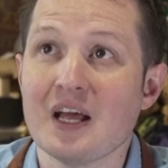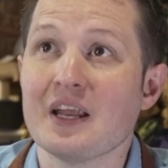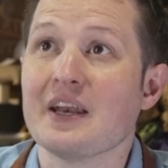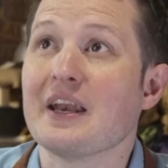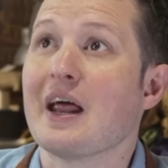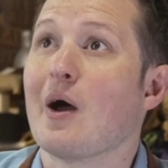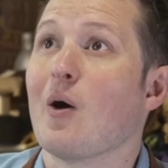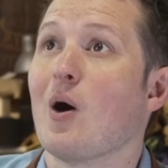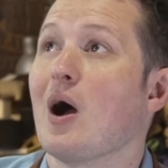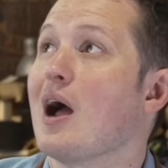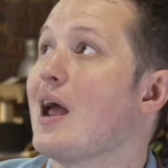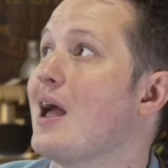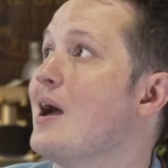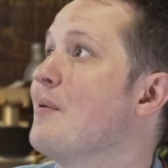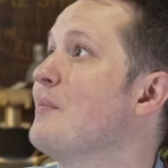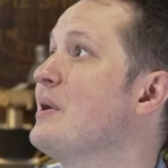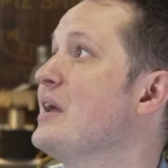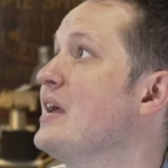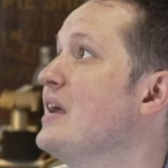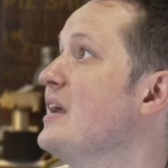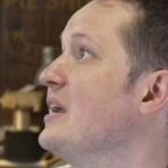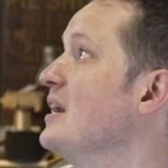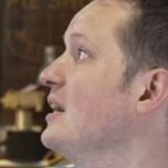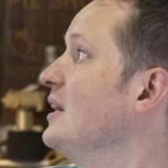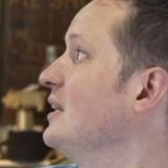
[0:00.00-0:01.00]
Now, I am
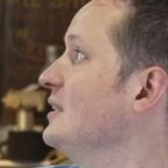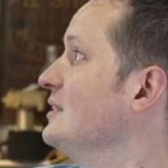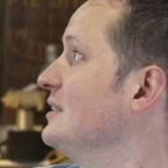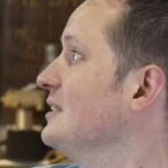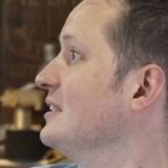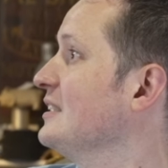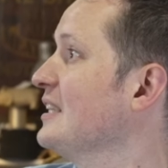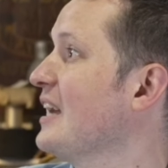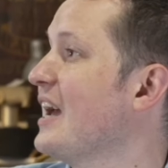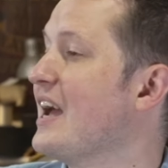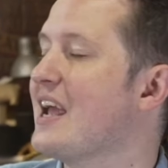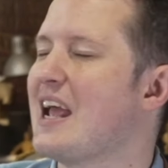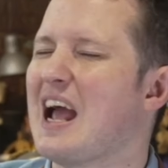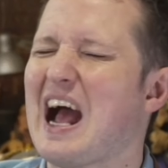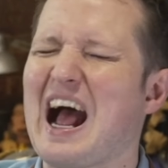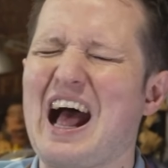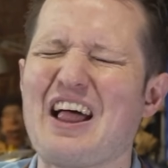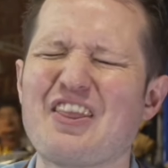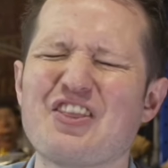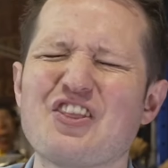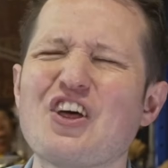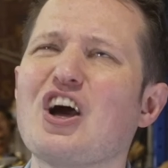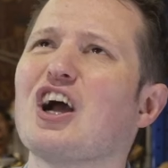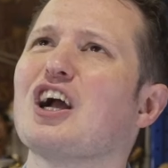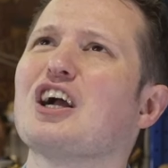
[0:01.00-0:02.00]
here today
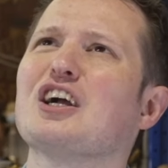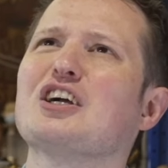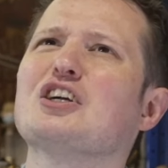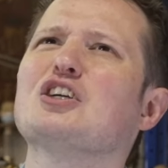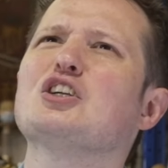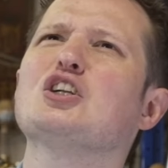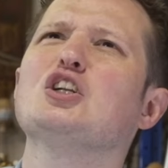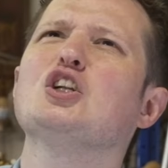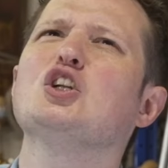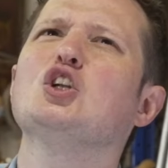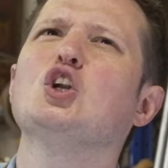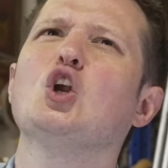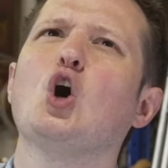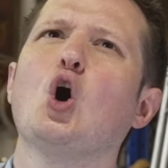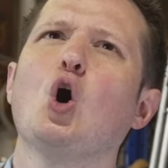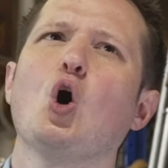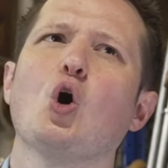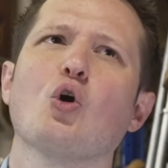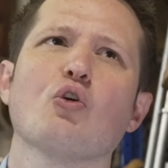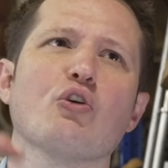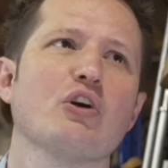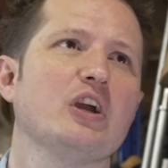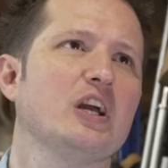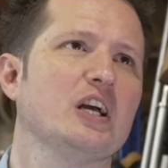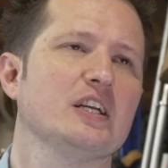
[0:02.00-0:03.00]
at the
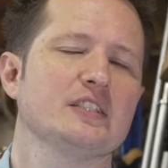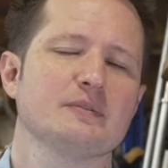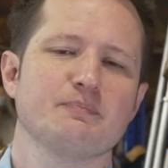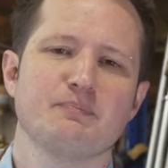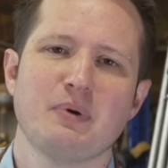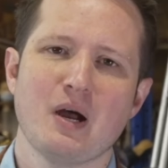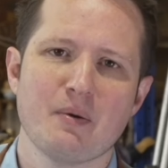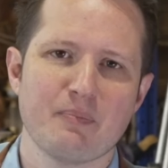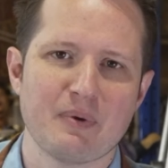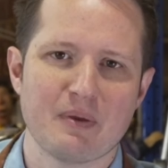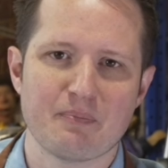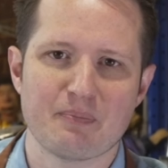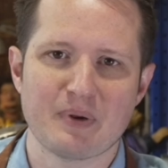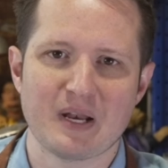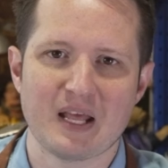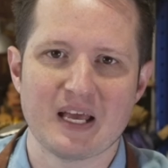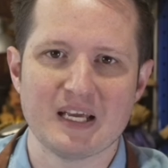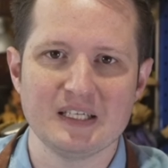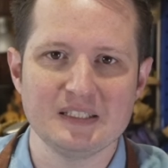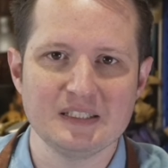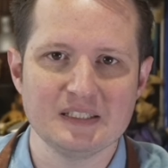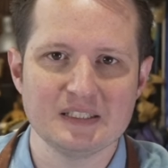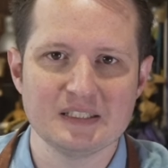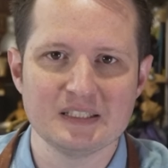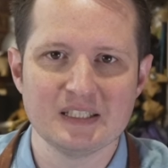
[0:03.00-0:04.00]
glorious Puppet
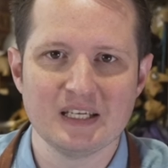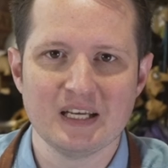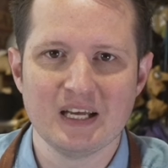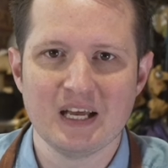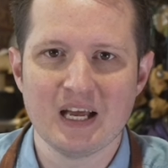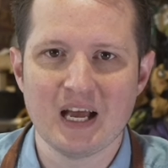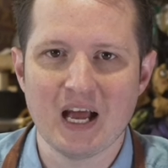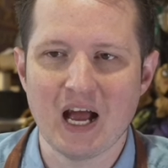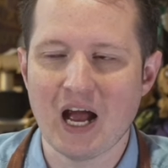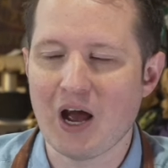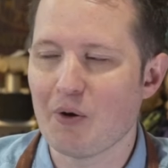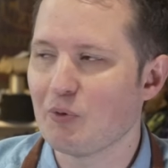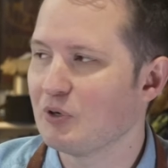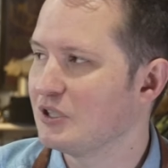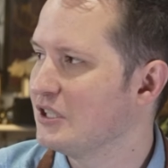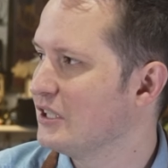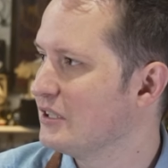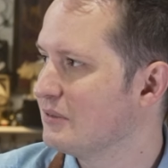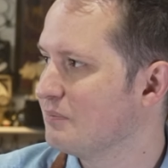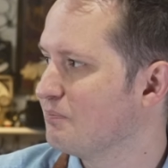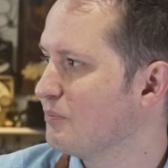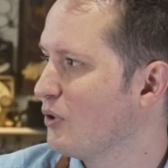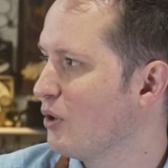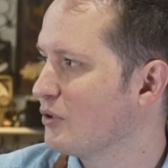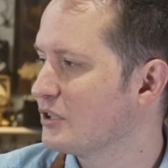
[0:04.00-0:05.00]
Place, which
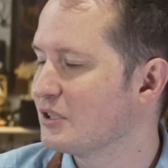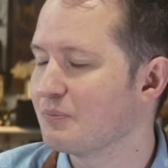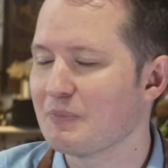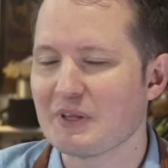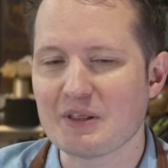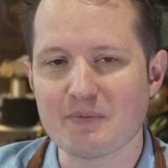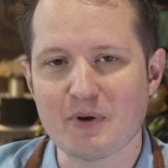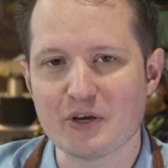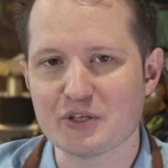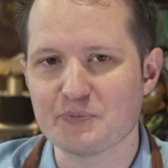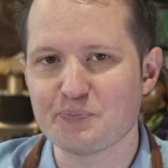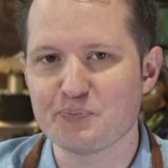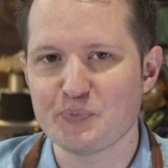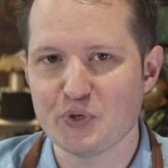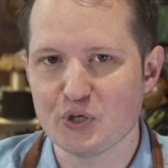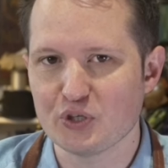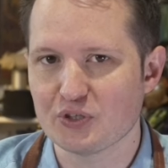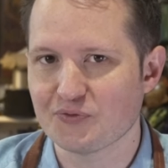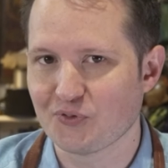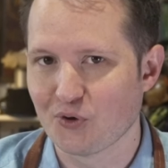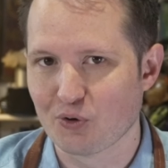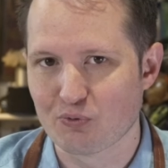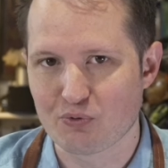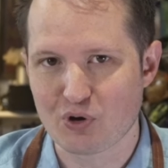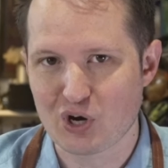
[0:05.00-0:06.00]
is possibly the most
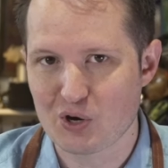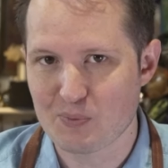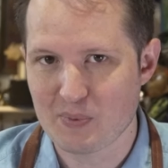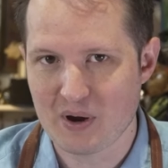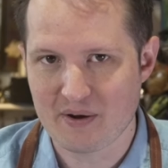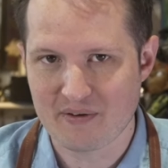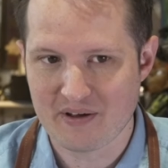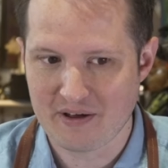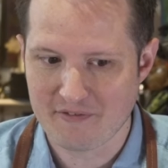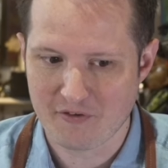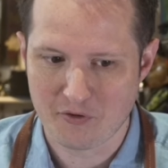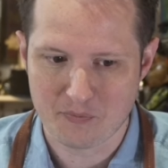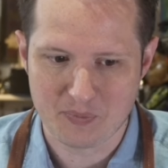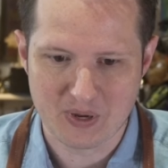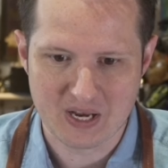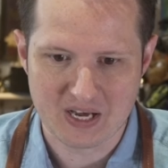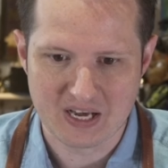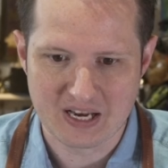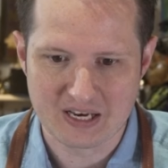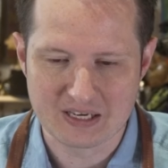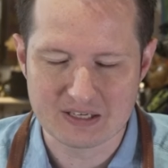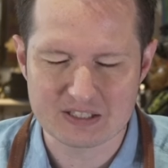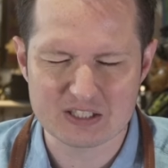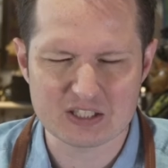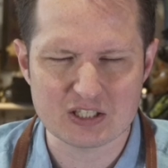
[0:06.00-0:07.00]
beautiful room I've ever been
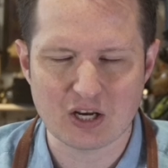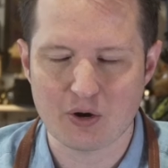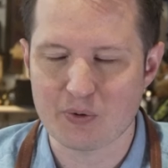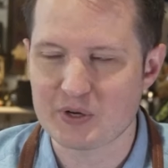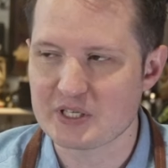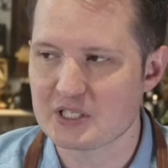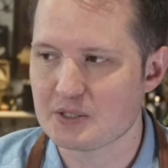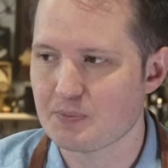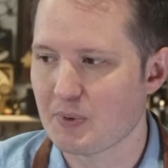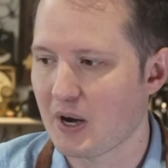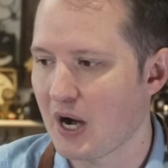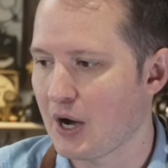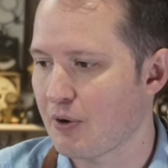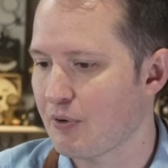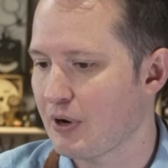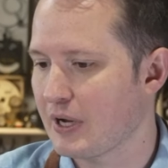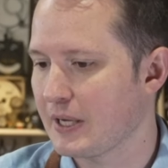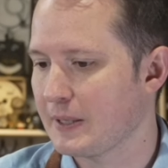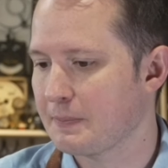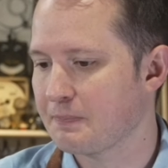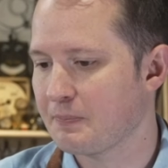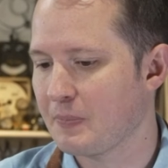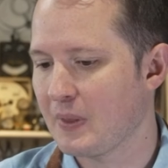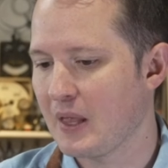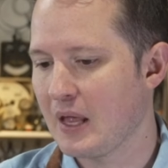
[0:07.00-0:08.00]
in, so inspiring,
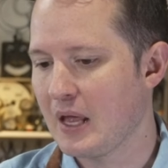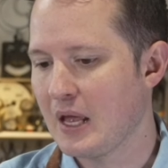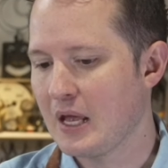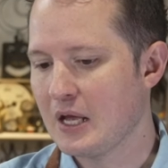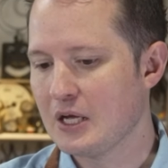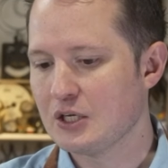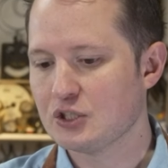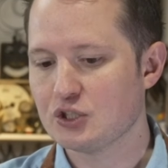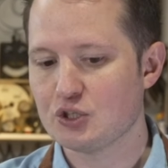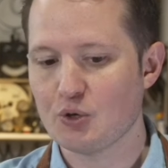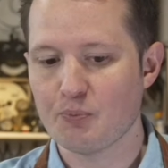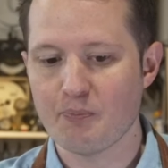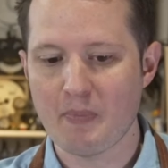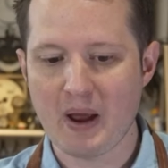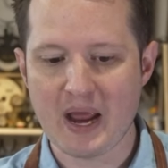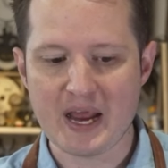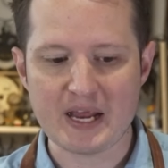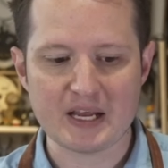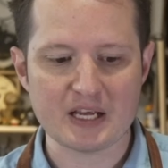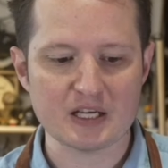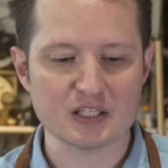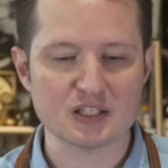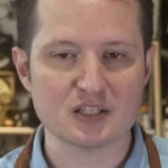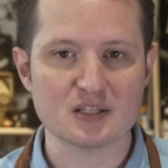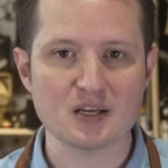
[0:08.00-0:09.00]
to make
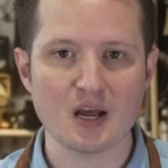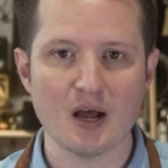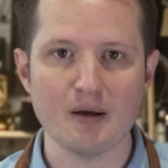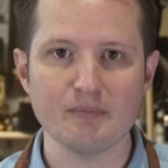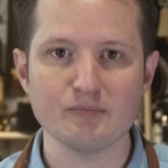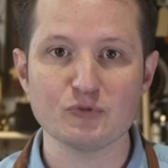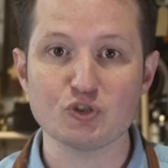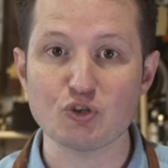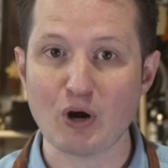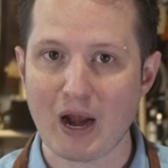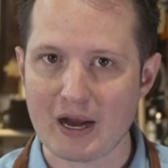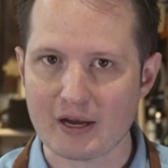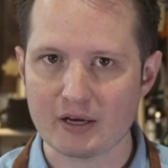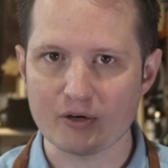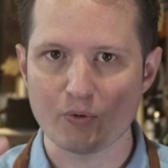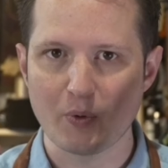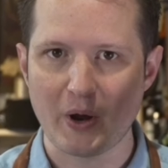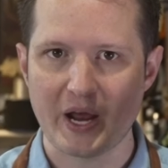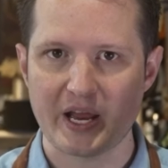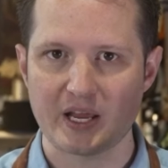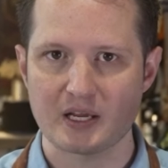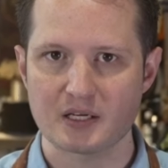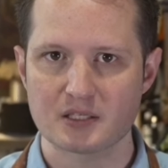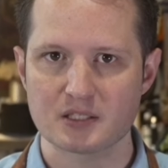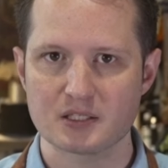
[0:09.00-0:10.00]
some dragon
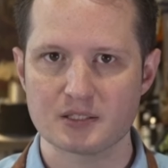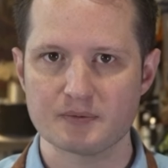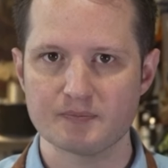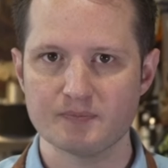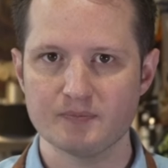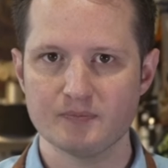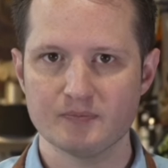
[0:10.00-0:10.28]
wings.